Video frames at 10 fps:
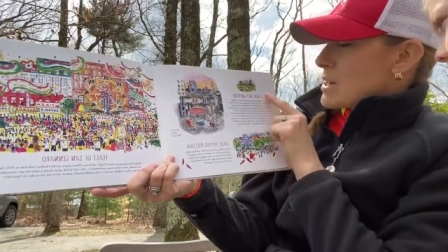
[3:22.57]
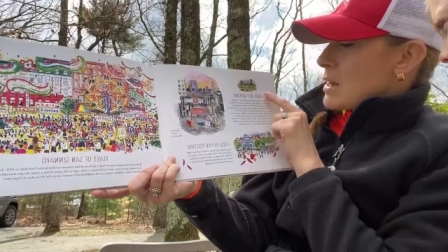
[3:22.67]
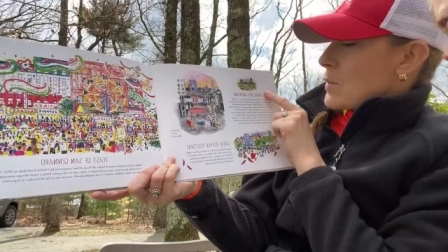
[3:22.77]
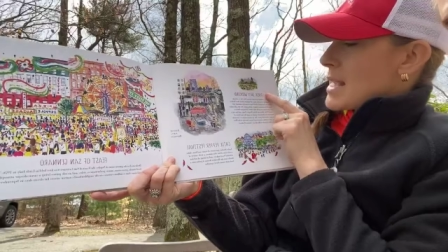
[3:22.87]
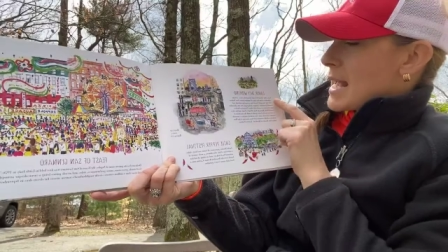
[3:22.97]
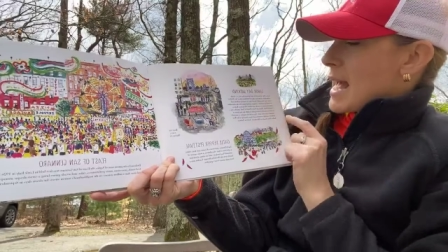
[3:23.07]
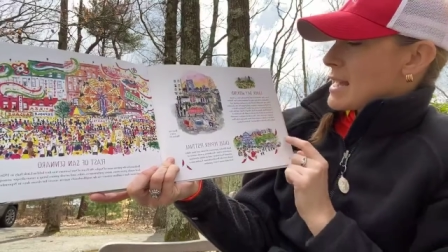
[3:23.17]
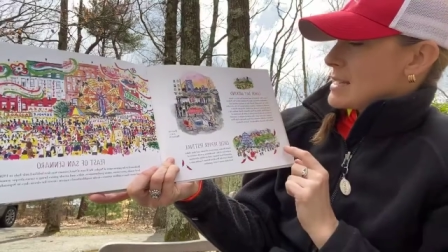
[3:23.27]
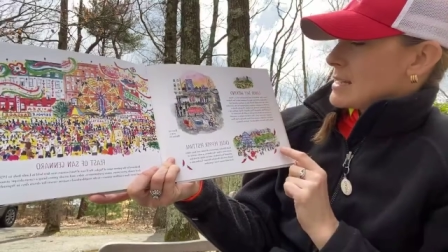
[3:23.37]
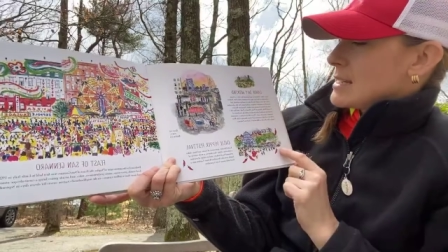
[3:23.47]
Day
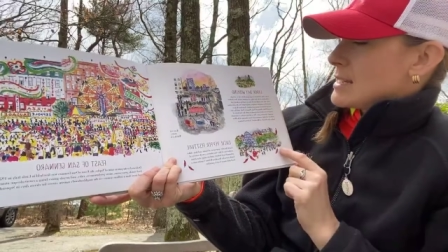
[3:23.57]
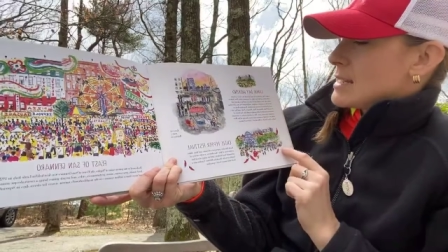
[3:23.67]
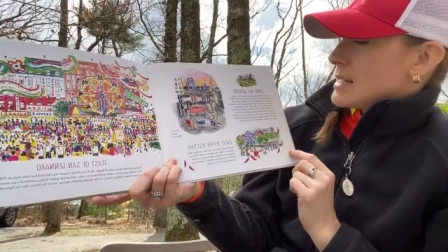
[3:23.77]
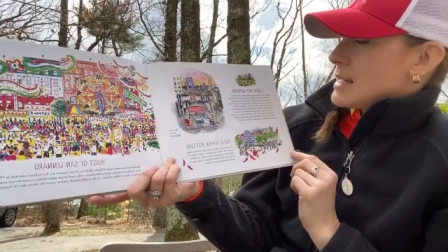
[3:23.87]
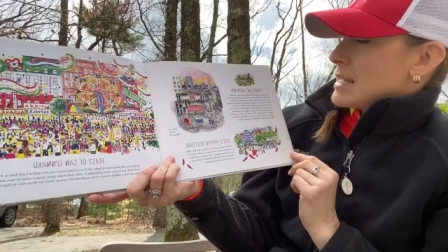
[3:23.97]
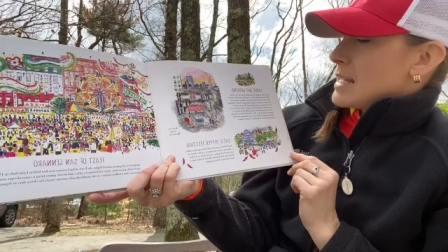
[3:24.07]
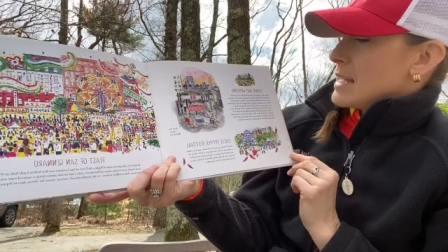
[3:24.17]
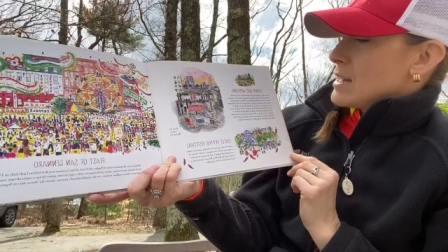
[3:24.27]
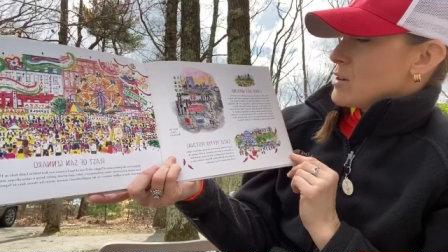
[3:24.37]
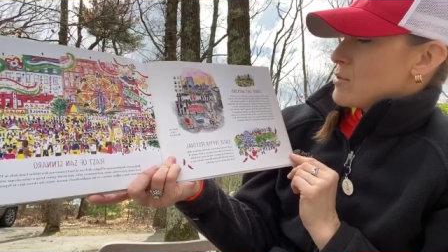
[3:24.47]
weekend
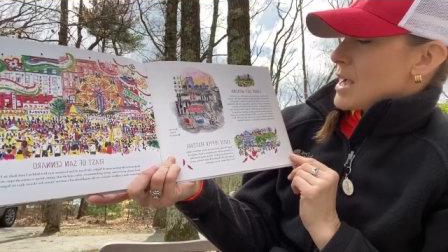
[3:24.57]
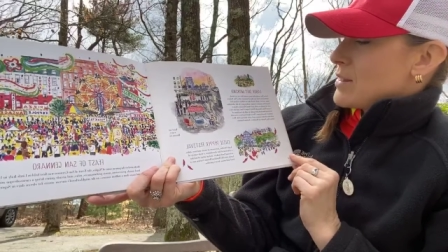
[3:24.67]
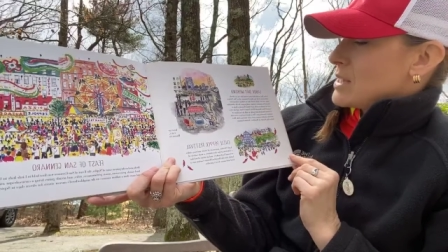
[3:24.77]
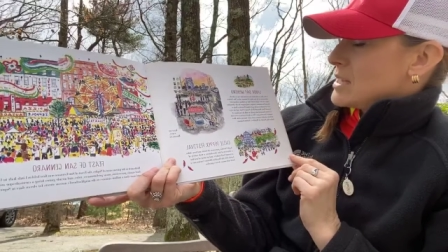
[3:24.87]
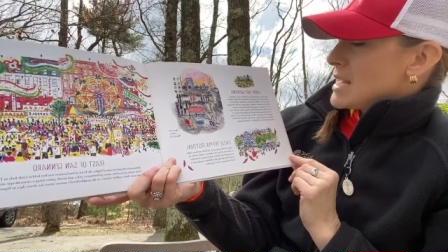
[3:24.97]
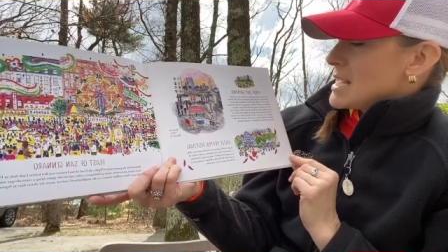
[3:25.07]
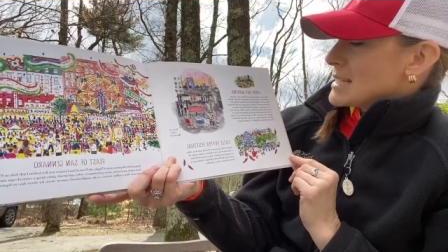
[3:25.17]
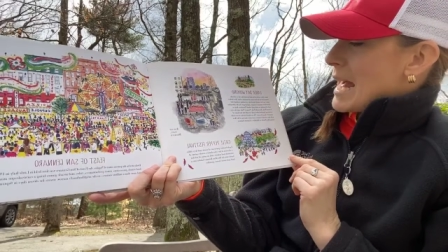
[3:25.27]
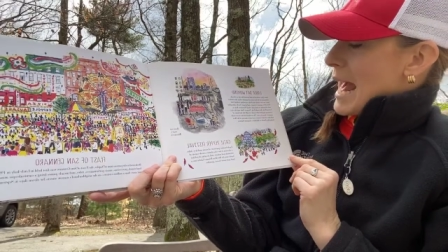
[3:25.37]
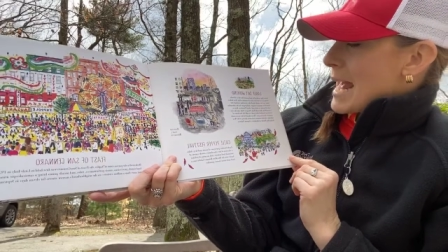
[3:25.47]
in and around the city
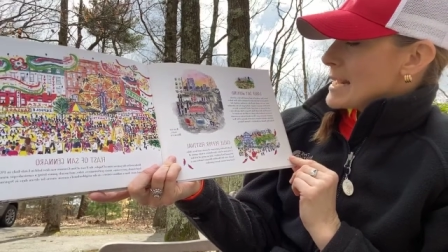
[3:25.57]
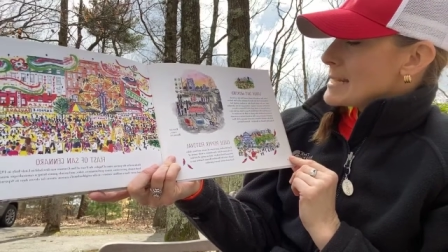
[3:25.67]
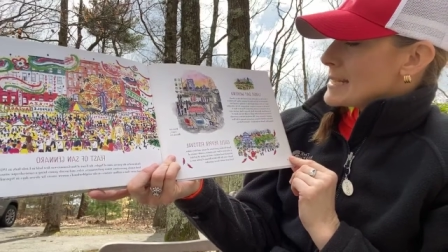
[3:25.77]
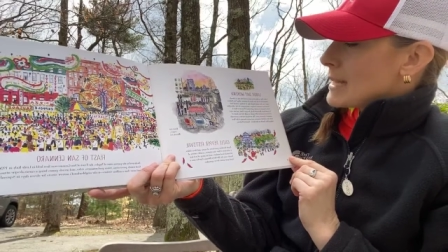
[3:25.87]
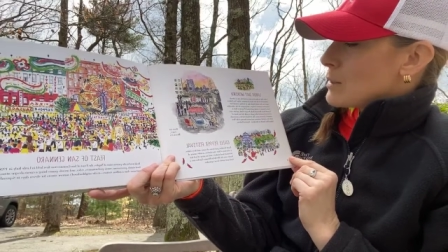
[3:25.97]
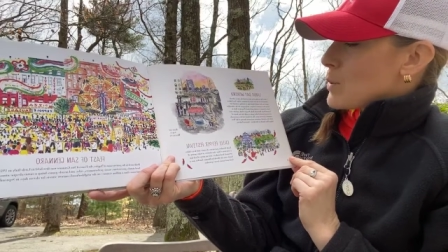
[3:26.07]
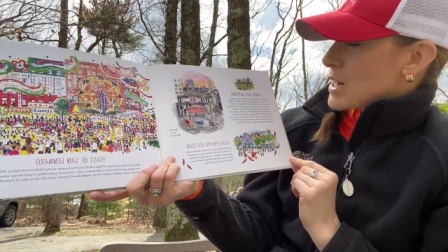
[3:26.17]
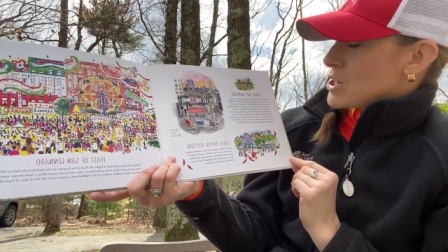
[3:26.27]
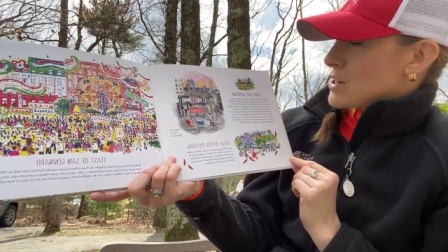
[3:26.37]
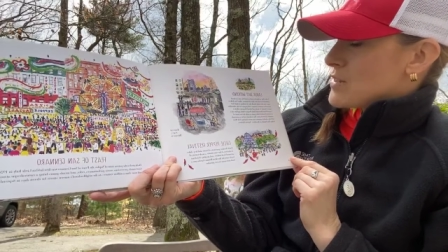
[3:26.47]
is a heady
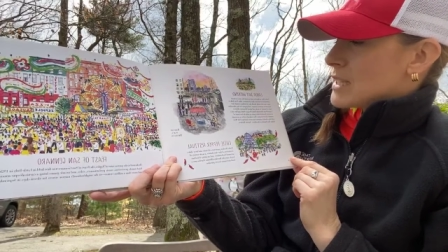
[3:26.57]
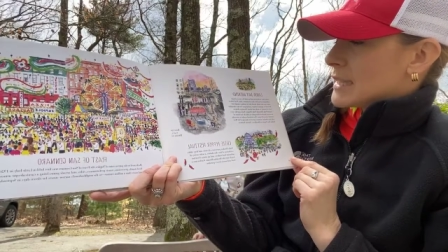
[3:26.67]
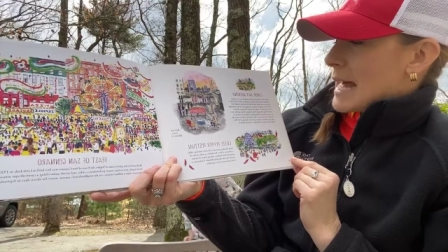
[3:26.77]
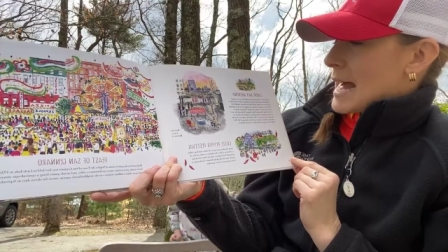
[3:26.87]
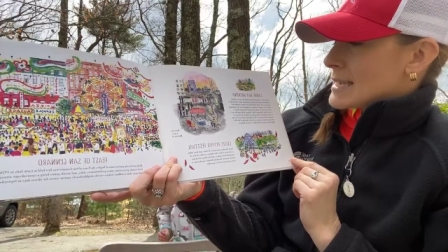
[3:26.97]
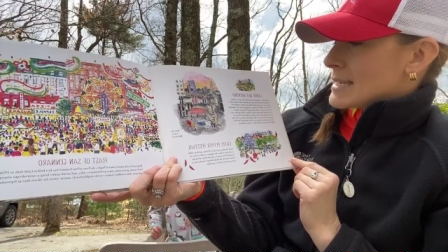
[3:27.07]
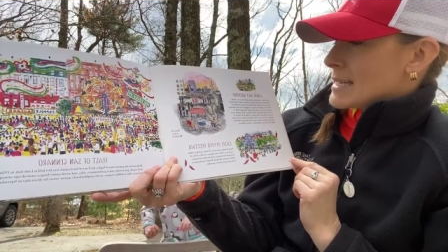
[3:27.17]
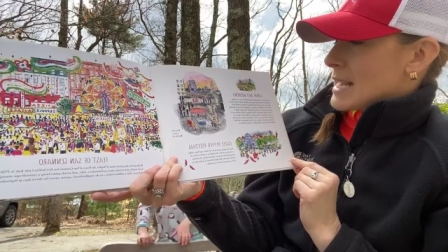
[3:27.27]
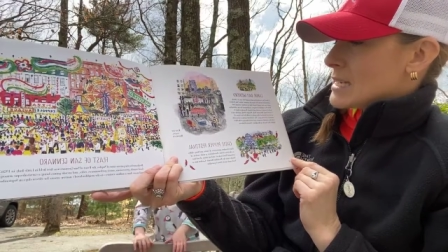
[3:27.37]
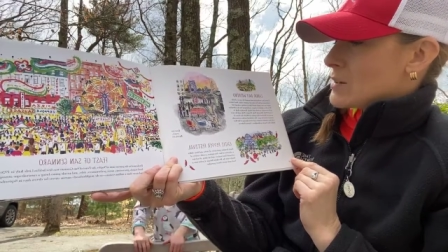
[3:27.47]
celebration of the last
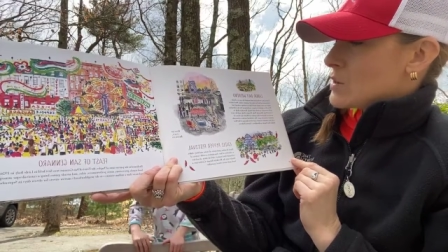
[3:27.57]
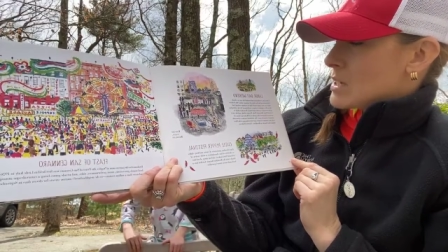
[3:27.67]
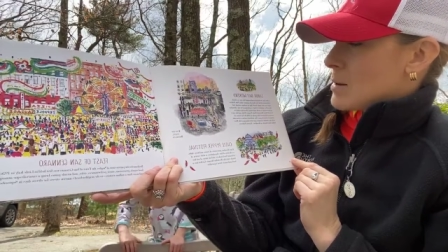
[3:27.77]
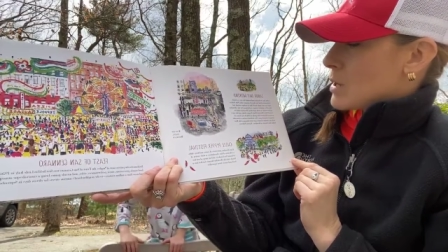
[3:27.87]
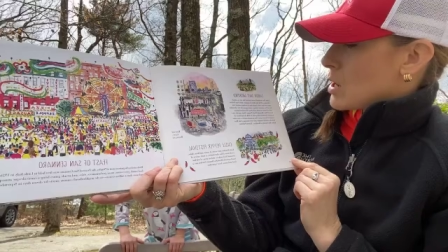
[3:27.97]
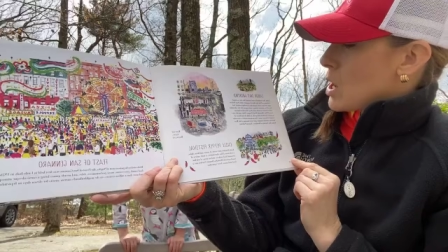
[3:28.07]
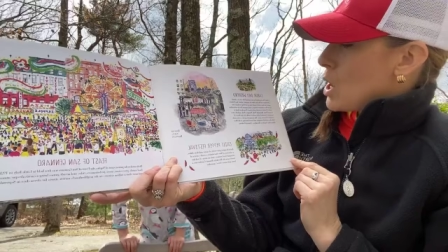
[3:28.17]
days of summer